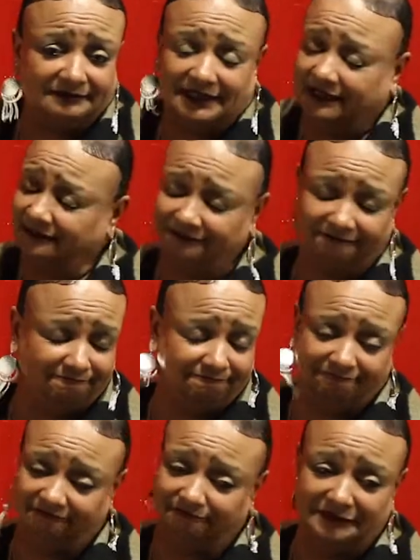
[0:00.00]
I
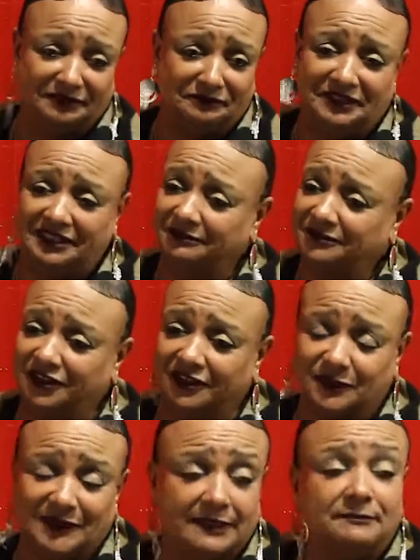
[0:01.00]
met with him,
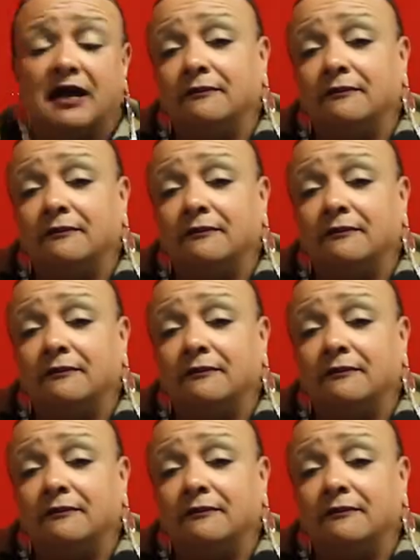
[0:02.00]
talked with him.